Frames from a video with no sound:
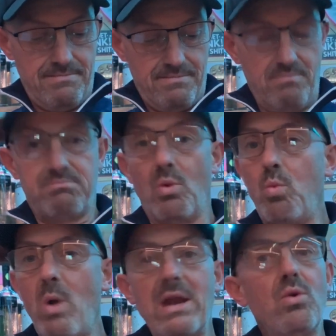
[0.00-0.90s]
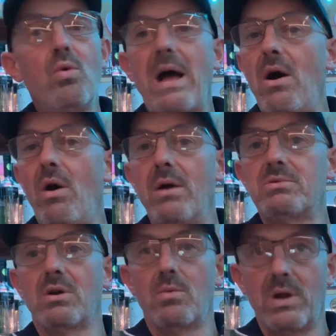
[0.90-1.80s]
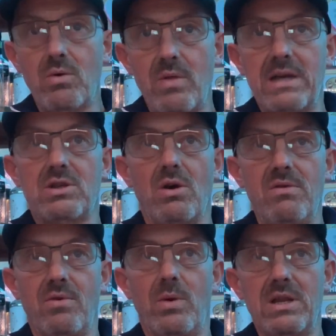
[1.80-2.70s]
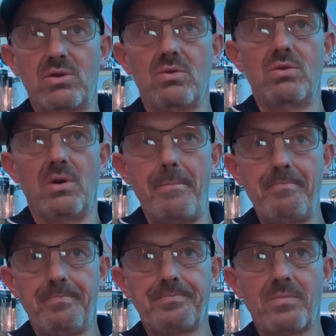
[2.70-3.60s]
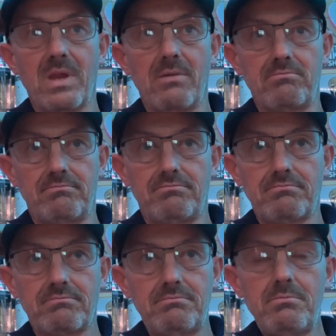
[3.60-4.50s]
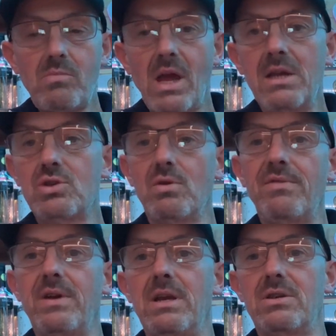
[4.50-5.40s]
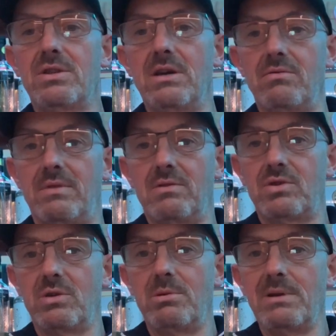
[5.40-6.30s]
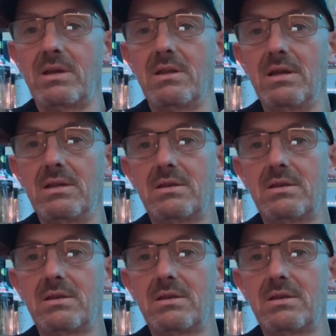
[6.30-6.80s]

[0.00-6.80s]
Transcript: But when all that hype's gone, when all that's over, when it's all done and it's all finished, they'll still be making this.